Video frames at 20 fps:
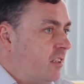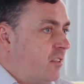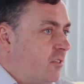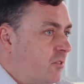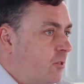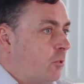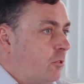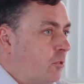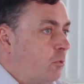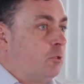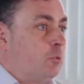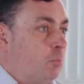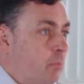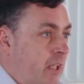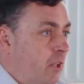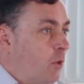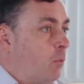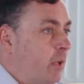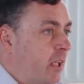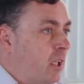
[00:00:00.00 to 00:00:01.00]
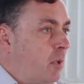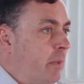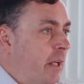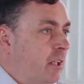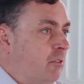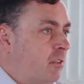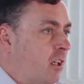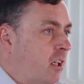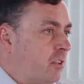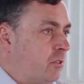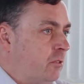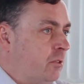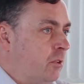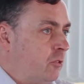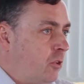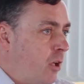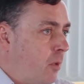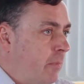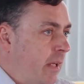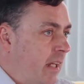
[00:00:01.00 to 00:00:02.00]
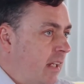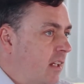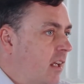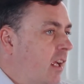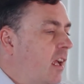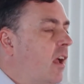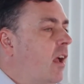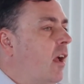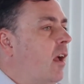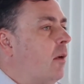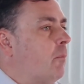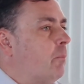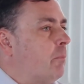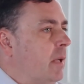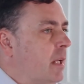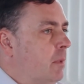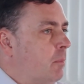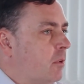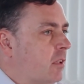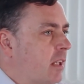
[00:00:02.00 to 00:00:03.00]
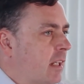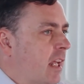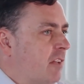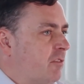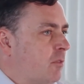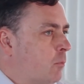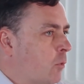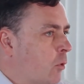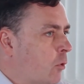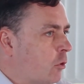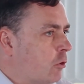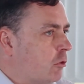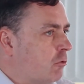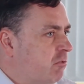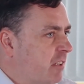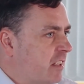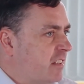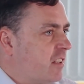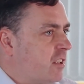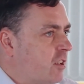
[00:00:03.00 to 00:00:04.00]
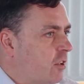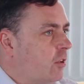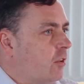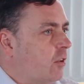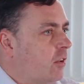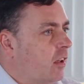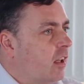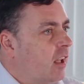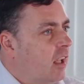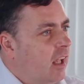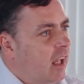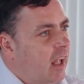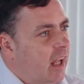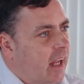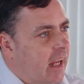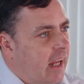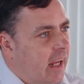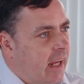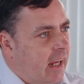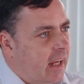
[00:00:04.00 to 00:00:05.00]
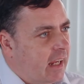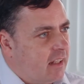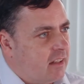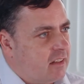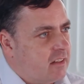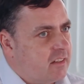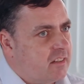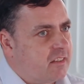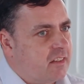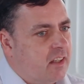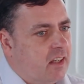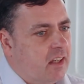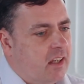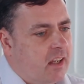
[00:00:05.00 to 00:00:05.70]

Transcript: sources, which would be the Wikipedia article on your topic, people can have a more critical and